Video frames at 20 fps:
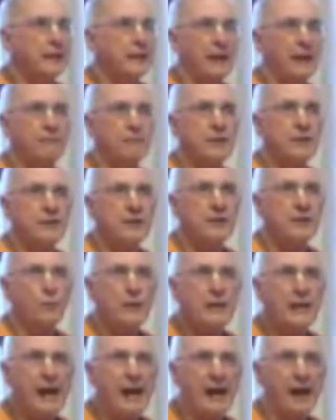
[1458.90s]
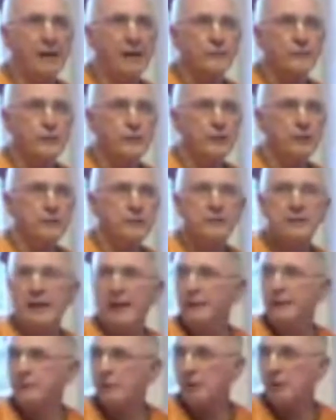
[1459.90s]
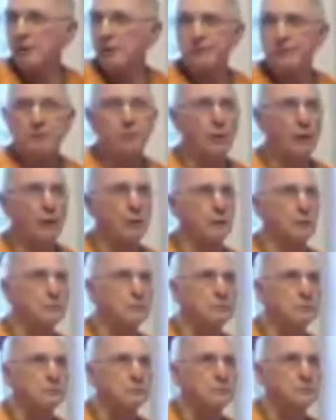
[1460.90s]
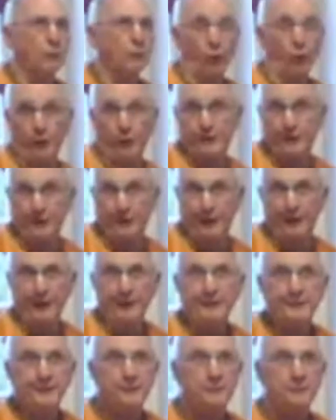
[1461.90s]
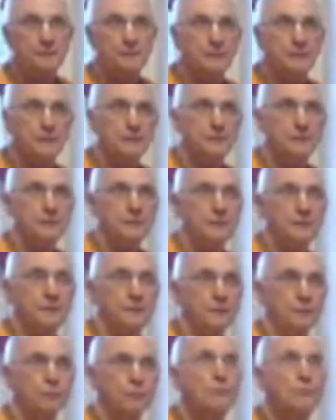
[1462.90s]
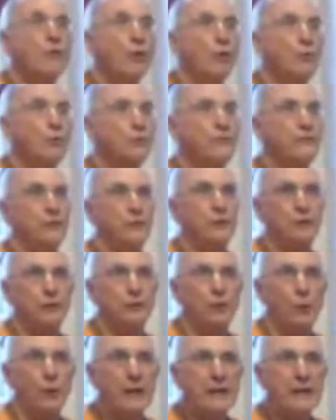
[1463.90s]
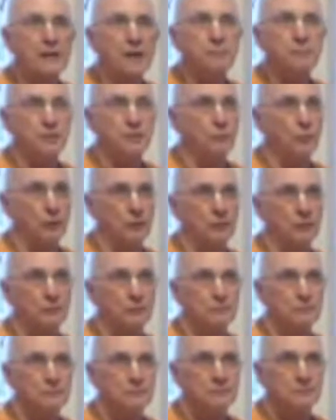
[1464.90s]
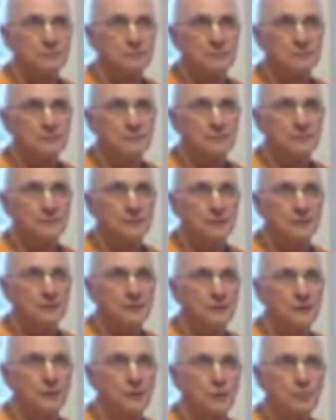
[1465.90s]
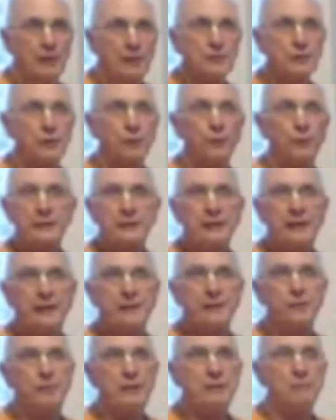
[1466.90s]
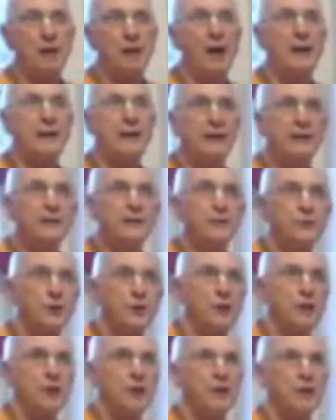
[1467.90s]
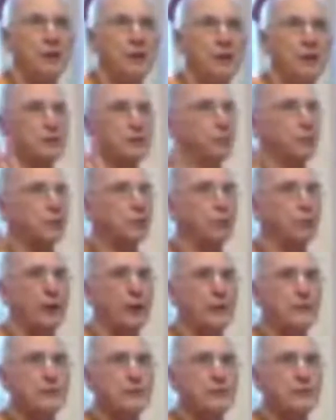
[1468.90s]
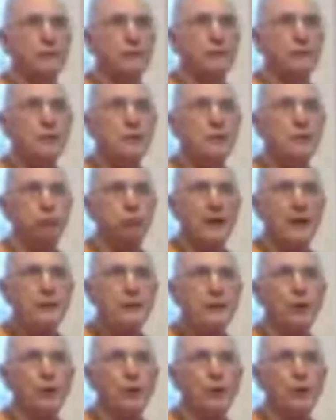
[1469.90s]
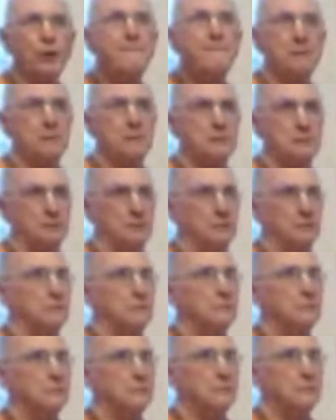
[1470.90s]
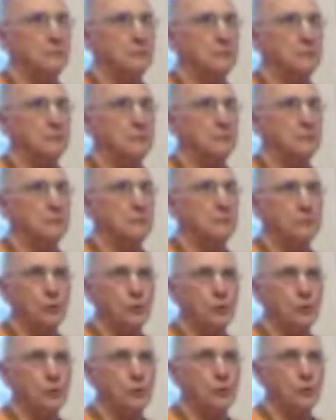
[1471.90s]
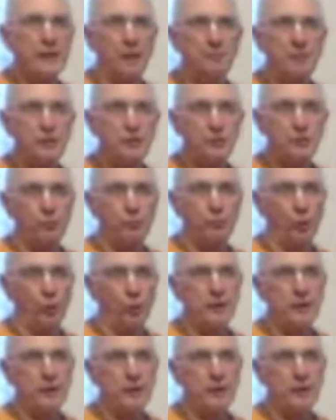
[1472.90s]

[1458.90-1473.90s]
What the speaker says: everything we have is here today and gone tomorrow or tonight, who knows if you're going to wake up tomorrow? Especially when you get to be my age, it's a progressively greater miracle to wake up each morning